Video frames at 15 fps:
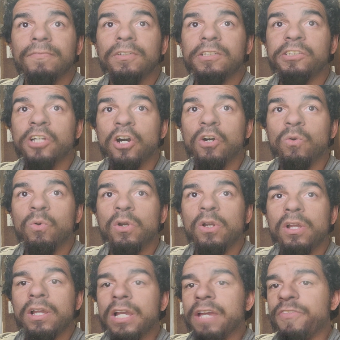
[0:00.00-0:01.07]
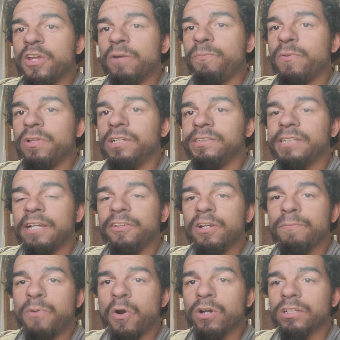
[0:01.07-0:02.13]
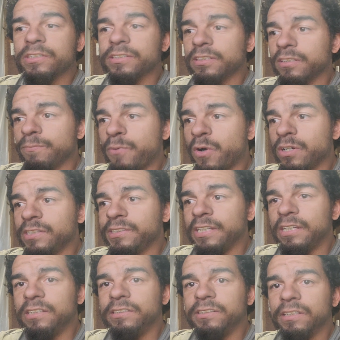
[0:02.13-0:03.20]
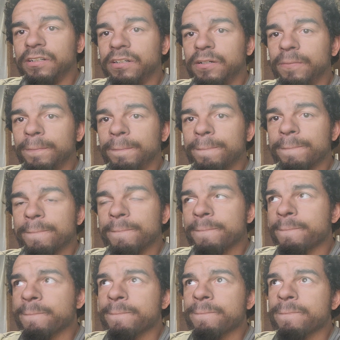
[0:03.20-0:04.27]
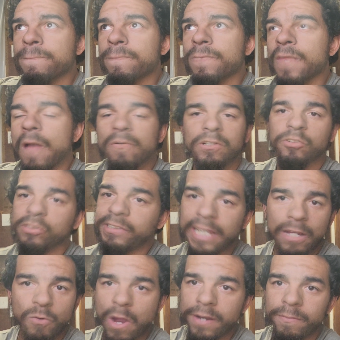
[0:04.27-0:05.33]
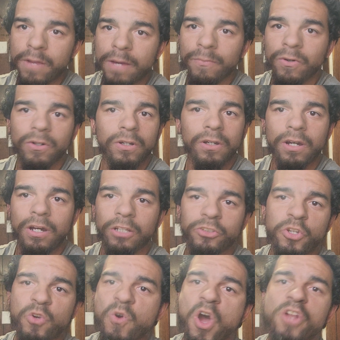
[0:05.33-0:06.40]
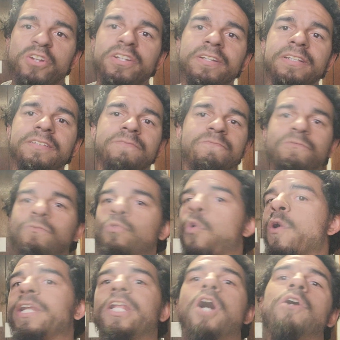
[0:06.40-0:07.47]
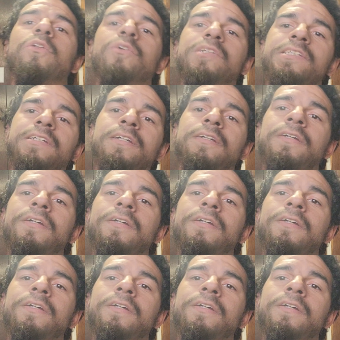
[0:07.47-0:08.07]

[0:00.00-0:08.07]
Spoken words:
So if let's say the part says I'm just gonna say random number, $220